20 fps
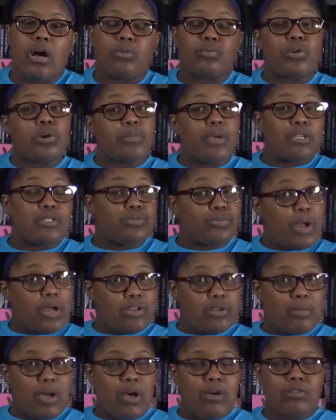romance
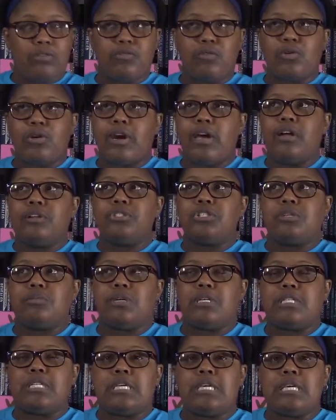roundabout for
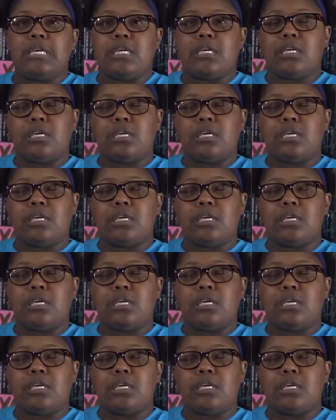LGBTQ+,